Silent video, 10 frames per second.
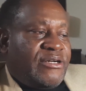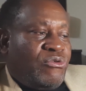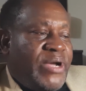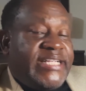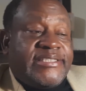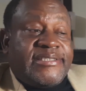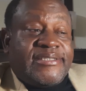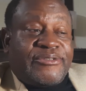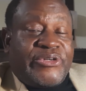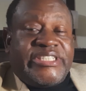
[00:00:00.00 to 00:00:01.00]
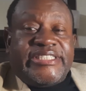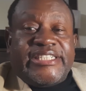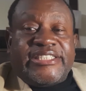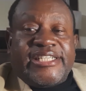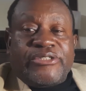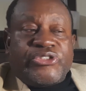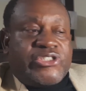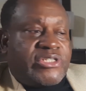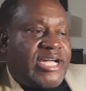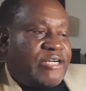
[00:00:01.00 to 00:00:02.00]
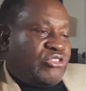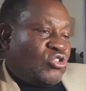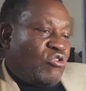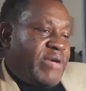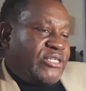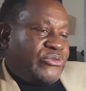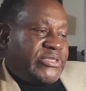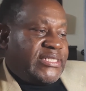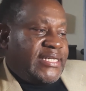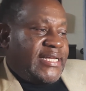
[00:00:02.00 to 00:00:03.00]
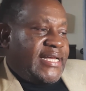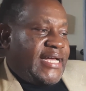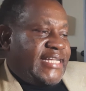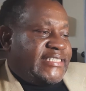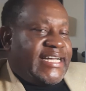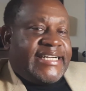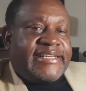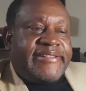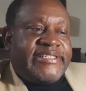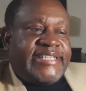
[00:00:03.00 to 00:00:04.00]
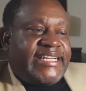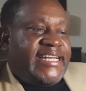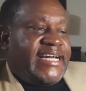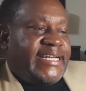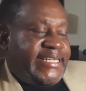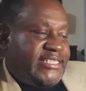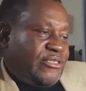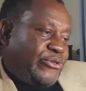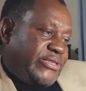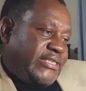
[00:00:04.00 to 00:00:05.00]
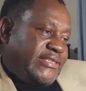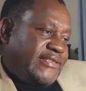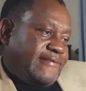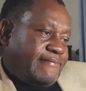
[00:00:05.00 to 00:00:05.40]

when Rhodesian Selous Scouts commandos attack the Zanla headquarters.